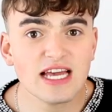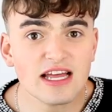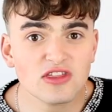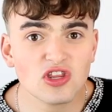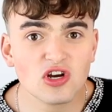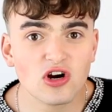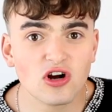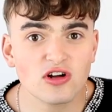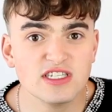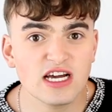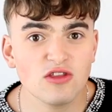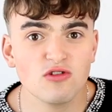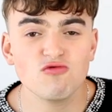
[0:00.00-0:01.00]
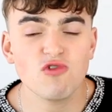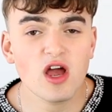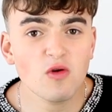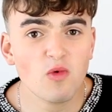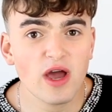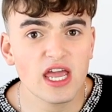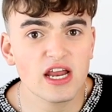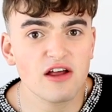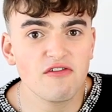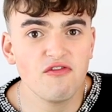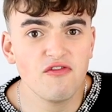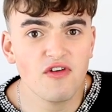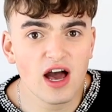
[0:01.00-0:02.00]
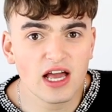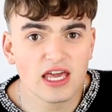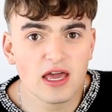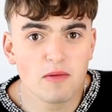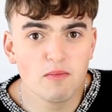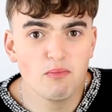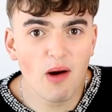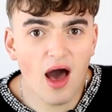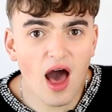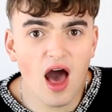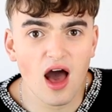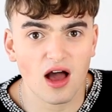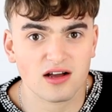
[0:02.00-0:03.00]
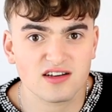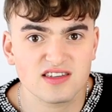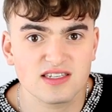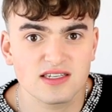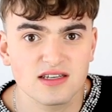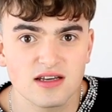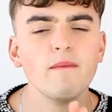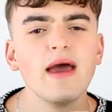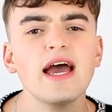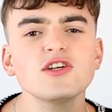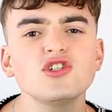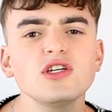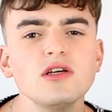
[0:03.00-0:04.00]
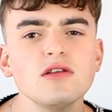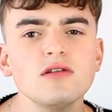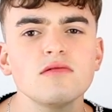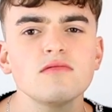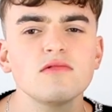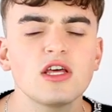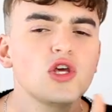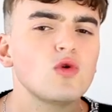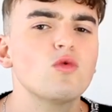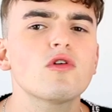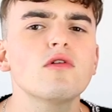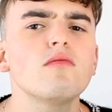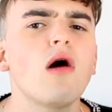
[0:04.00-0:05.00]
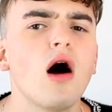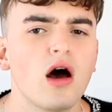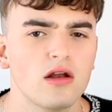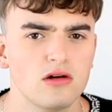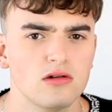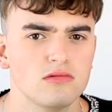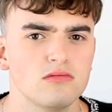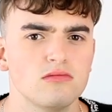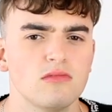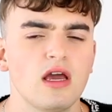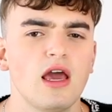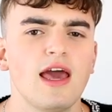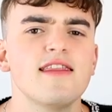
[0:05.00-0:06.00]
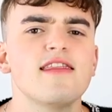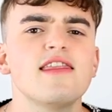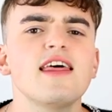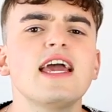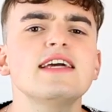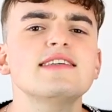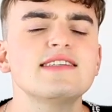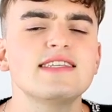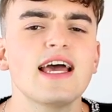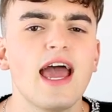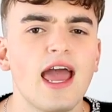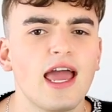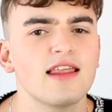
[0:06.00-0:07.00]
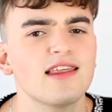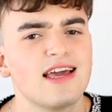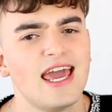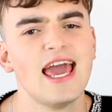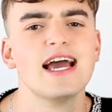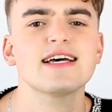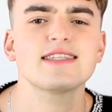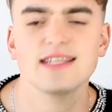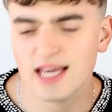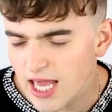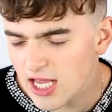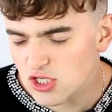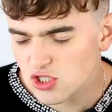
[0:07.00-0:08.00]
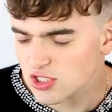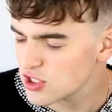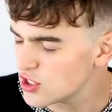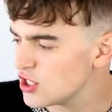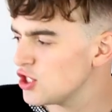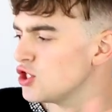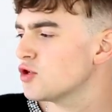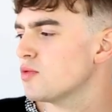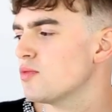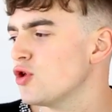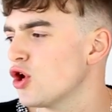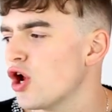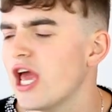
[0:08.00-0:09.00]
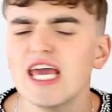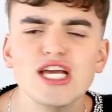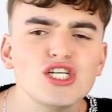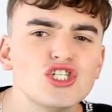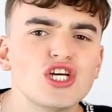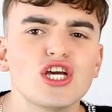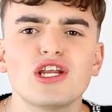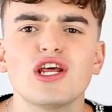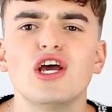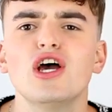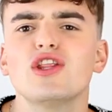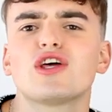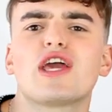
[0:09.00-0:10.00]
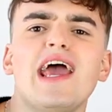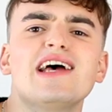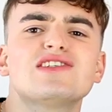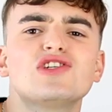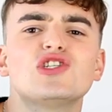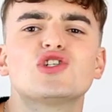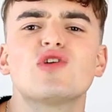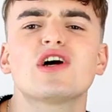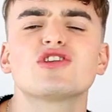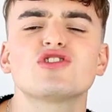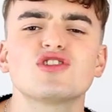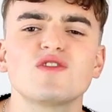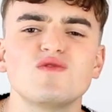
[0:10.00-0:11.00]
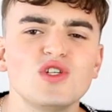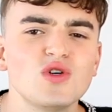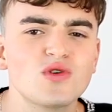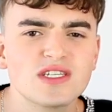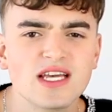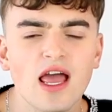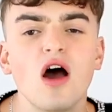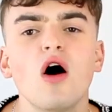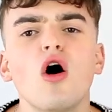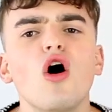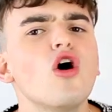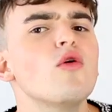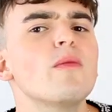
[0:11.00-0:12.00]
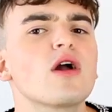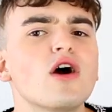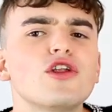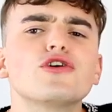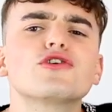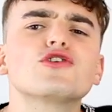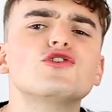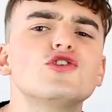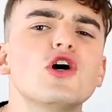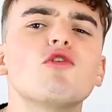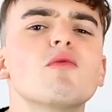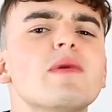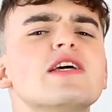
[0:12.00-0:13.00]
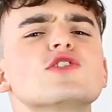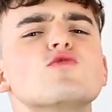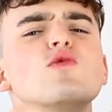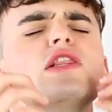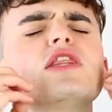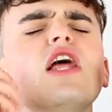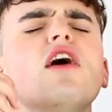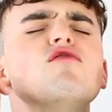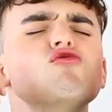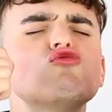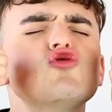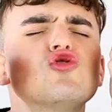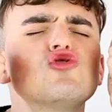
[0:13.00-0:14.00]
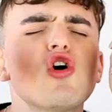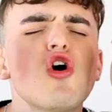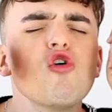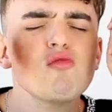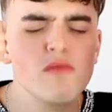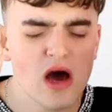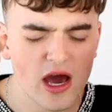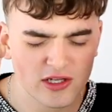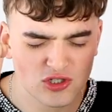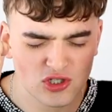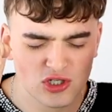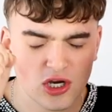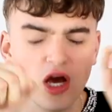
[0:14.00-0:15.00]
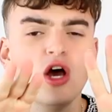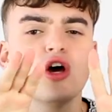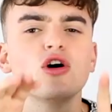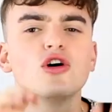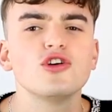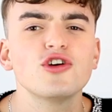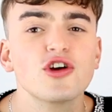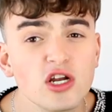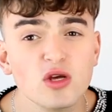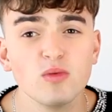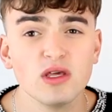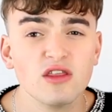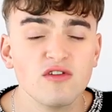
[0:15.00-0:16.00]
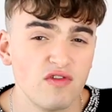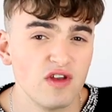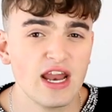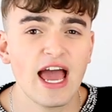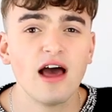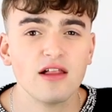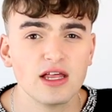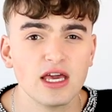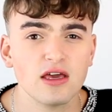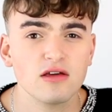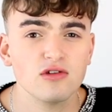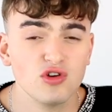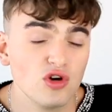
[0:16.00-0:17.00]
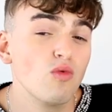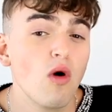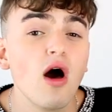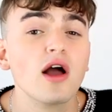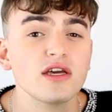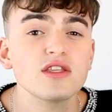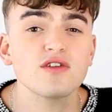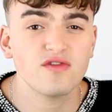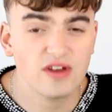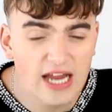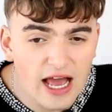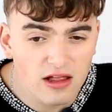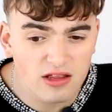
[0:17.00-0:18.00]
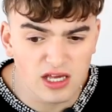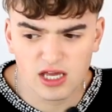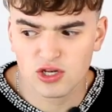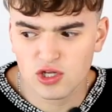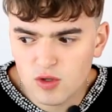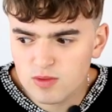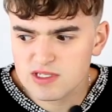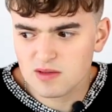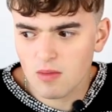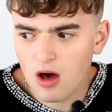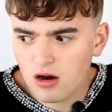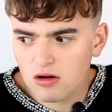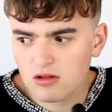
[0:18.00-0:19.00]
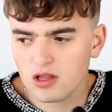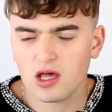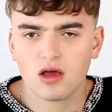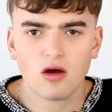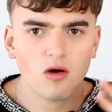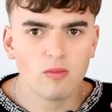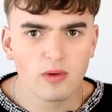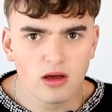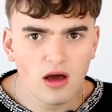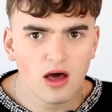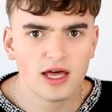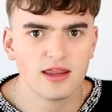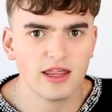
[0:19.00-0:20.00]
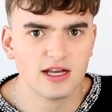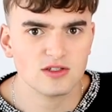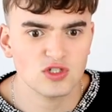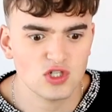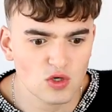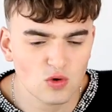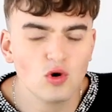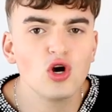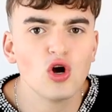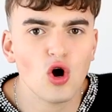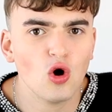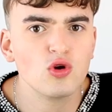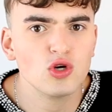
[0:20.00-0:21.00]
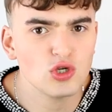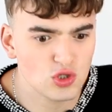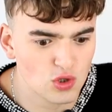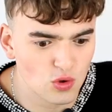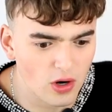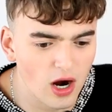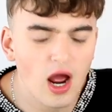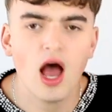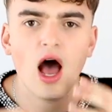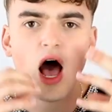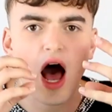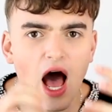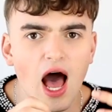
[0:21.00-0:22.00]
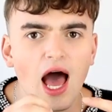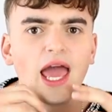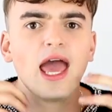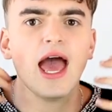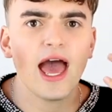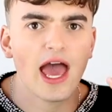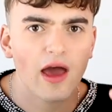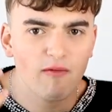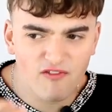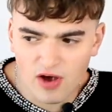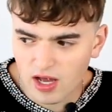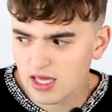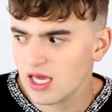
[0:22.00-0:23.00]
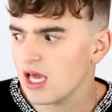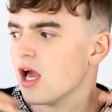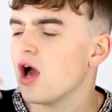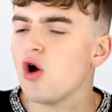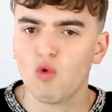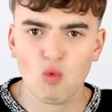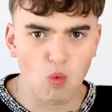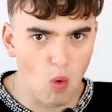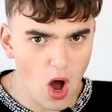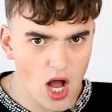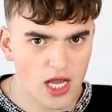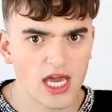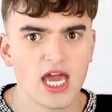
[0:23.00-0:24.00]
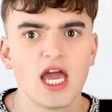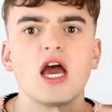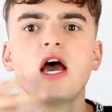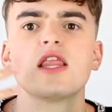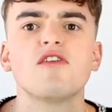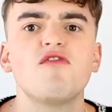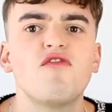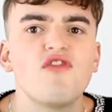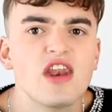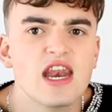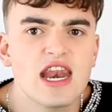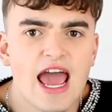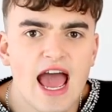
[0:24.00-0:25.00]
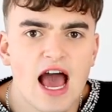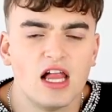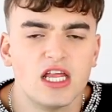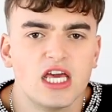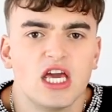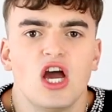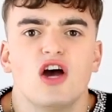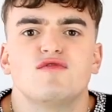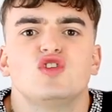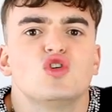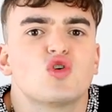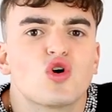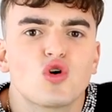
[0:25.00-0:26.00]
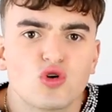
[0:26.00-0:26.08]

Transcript: sent the girl down the runway in a fucking box. Imagine that you were a model and they say, the casting agency, your, your agent, the casting directors of Dior say, oh my God, you're so amazing. We love you so much you're going to be the finale. You're walking the finale. And you, as the model, like, oh my God, like Dior Haute Couture, I am fucking walking the finale of Dior